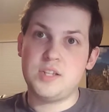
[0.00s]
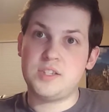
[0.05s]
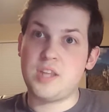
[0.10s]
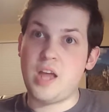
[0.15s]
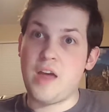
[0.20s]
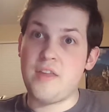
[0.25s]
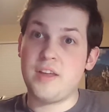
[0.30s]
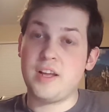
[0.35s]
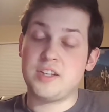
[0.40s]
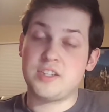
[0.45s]

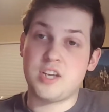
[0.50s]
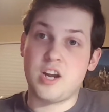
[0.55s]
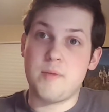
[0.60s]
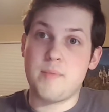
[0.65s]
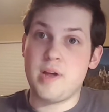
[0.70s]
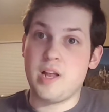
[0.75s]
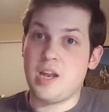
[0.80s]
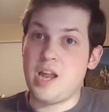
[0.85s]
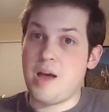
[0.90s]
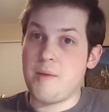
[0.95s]
I think it's going to
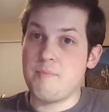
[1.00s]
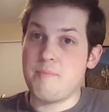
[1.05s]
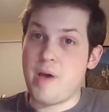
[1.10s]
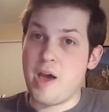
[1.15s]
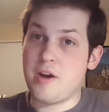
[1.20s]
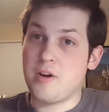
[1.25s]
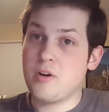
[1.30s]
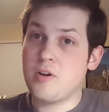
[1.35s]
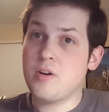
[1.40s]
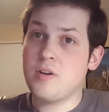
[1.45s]
be a lot
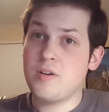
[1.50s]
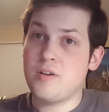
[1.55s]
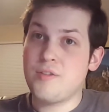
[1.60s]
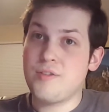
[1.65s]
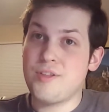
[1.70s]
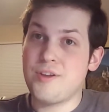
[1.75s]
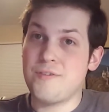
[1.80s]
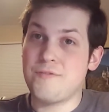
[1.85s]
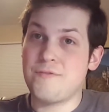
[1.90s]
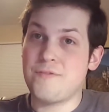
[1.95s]
better
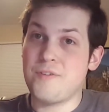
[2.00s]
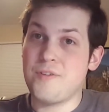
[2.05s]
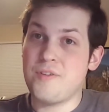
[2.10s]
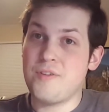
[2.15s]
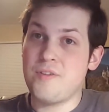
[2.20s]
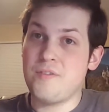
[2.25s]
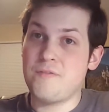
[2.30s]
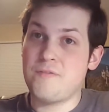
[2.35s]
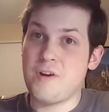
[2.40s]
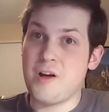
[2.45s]
than
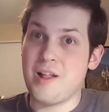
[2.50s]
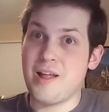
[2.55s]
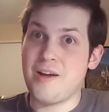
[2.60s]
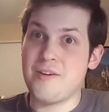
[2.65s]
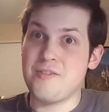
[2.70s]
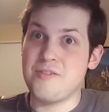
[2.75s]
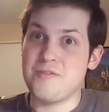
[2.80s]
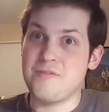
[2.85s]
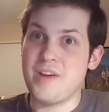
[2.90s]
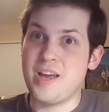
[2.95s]

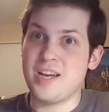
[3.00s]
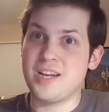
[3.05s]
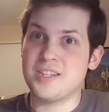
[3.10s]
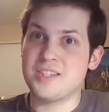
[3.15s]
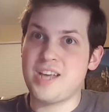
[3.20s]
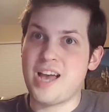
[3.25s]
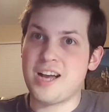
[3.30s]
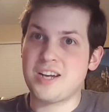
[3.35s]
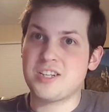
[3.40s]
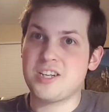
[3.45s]
Fallout New
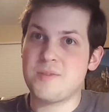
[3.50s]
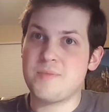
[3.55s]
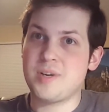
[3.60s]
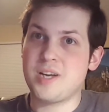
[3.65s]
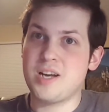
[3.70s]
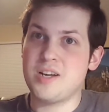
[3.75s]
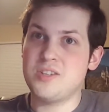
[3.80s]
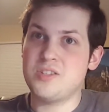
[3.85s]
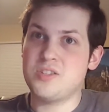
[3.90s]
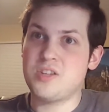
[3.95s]
Vegas, actually,
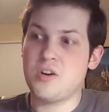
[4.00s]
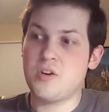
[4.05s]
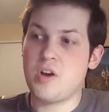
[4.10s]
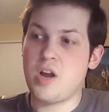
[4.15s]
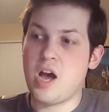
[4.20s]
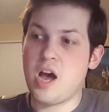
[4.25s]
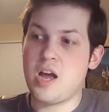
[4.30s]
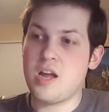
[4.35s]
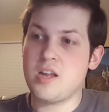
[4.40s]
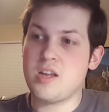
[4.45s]
because they're
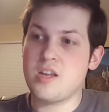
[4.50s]
not